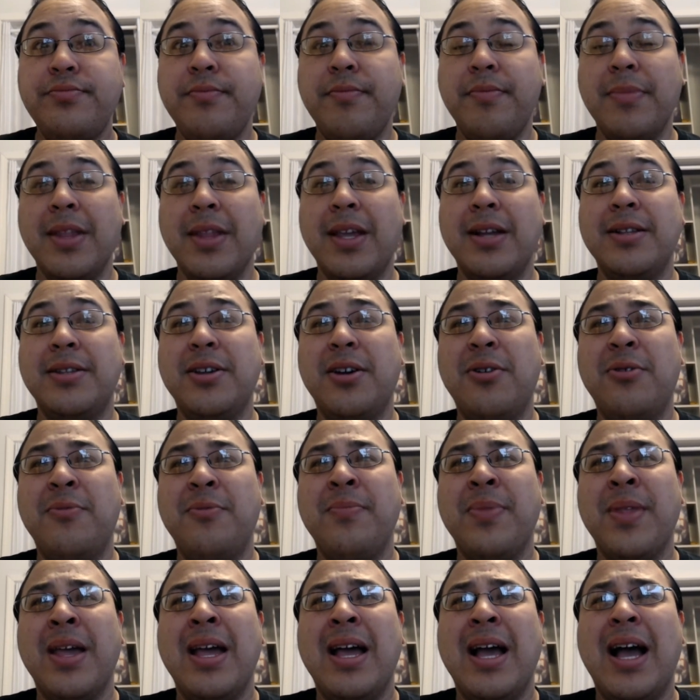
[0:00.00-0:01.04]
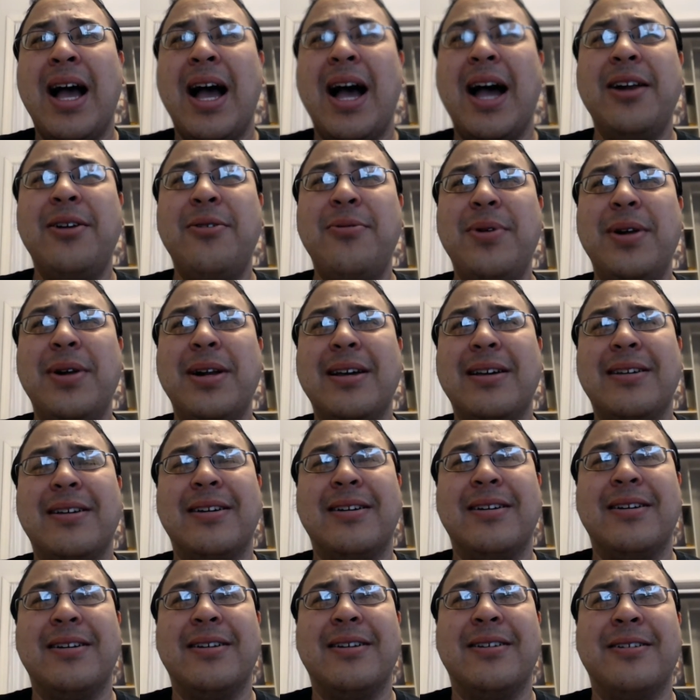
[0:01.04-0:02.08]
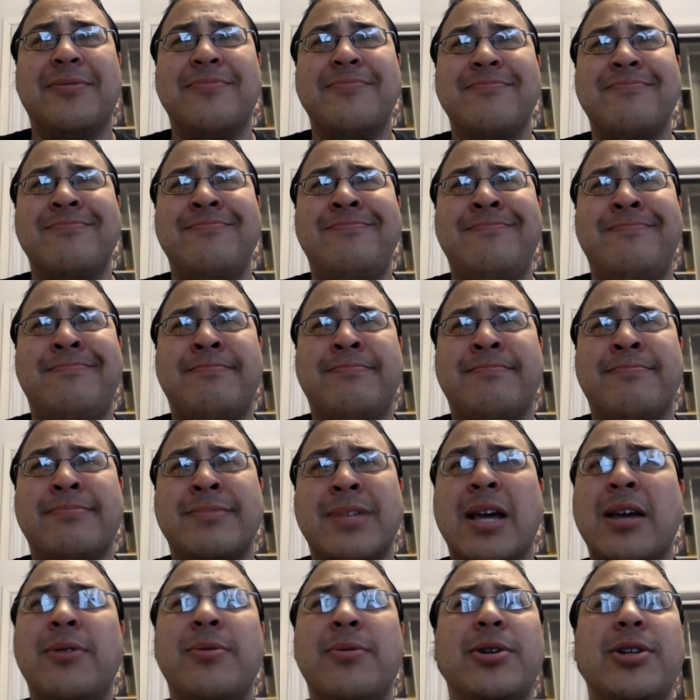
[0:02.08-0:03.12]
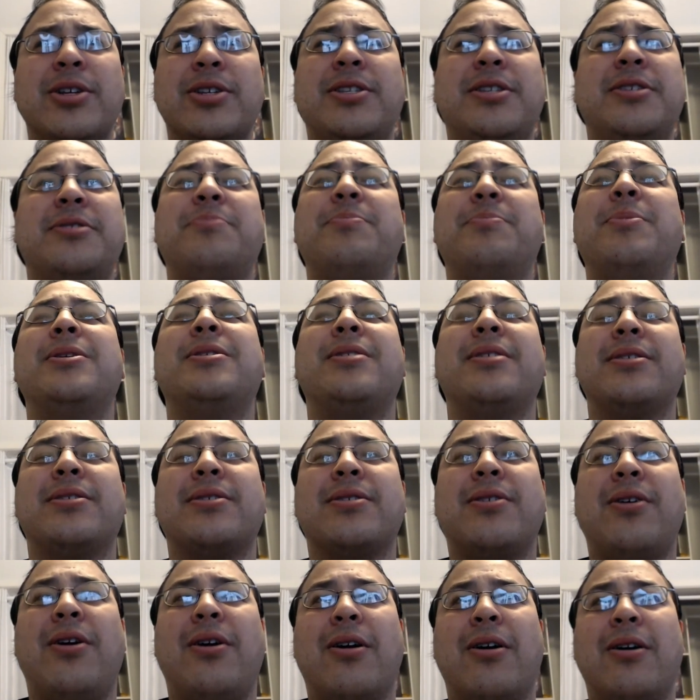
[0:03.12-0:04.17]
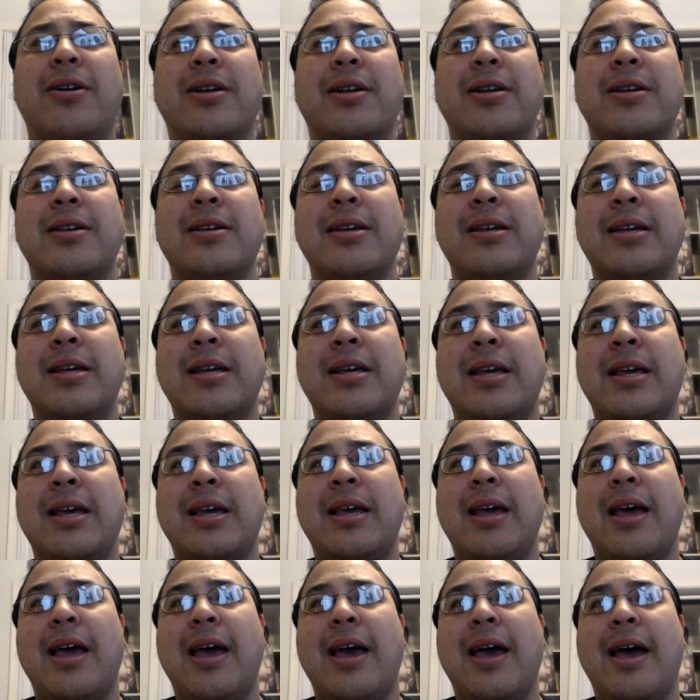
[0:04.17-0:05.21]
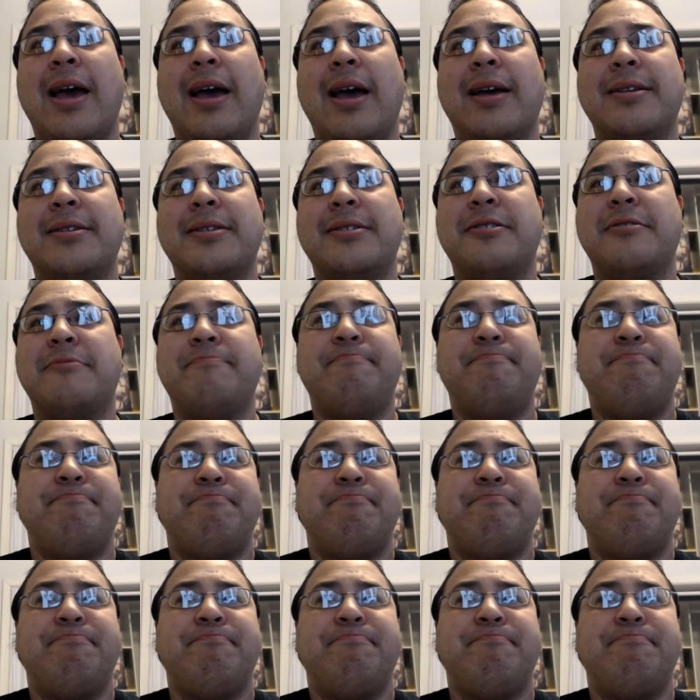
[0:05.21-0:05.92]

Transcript: And so, I don't want to just dismiss this card as,